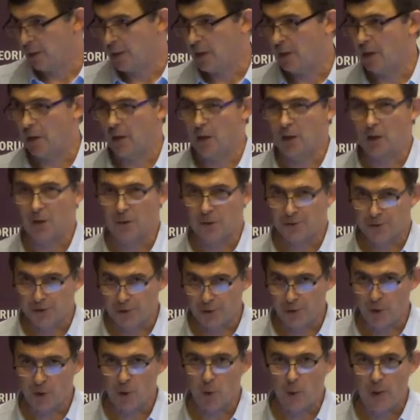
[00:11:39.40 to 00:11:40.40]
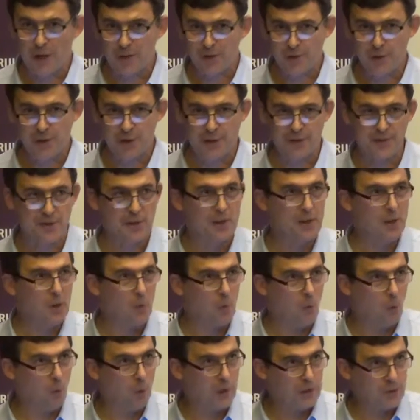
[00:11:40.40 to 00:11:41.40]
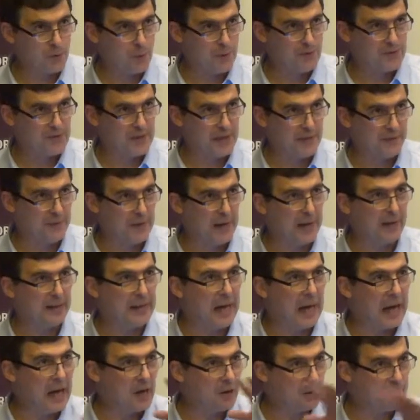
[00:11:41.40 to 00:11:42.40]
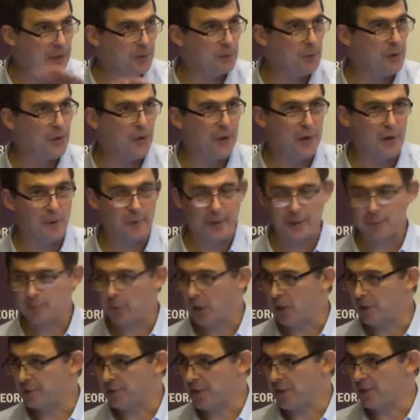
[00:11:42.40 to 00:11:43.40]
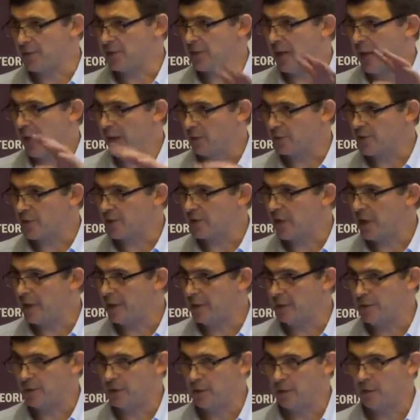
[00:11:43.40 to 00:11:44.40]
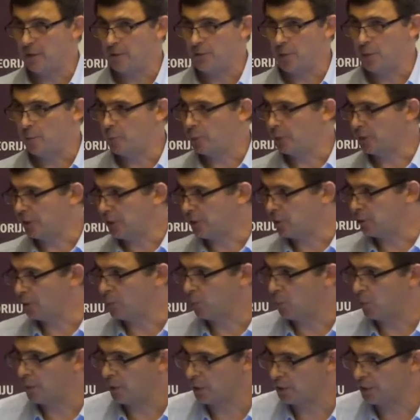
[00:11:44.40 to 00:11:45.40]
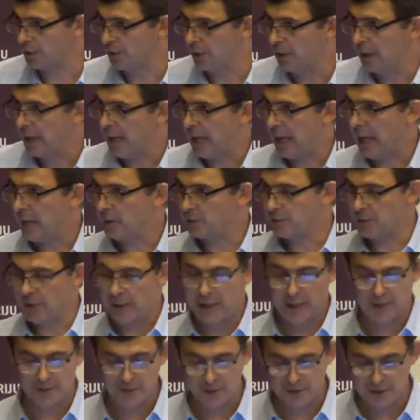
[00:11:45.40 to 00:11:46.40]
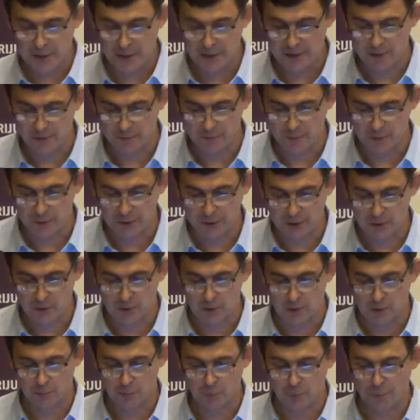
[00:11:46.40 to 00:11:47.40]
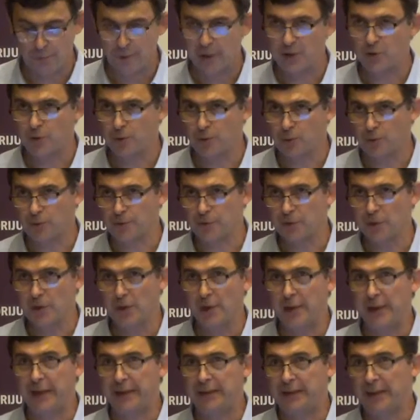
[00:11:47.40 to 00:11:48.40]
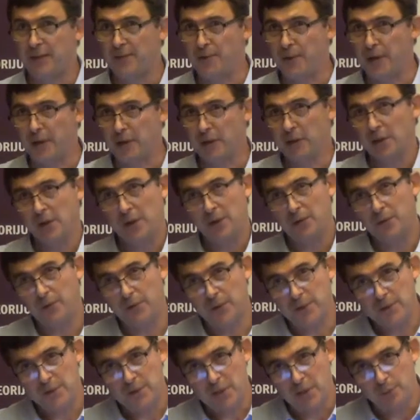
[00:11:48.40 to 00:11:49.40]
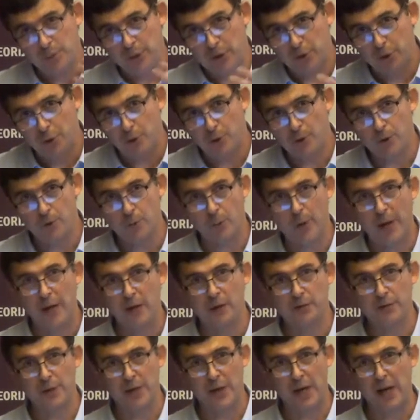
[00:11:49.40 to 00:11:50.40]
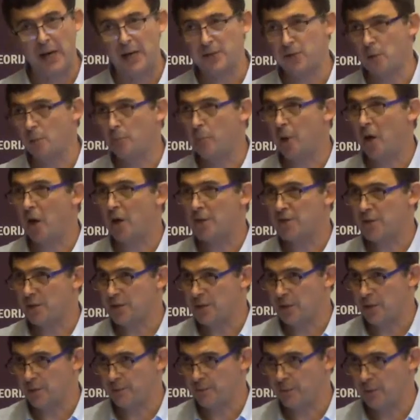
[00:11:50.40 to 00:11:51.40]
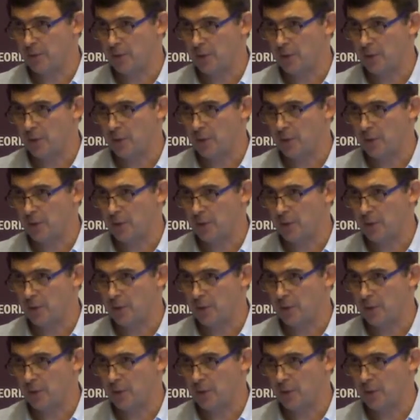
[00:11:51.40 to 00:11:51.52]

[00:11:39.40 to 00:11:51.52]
So the question is, once we've said that, how can we think about politics outside of the political world, outside of political professionals? And I think this can be turned around as a positive,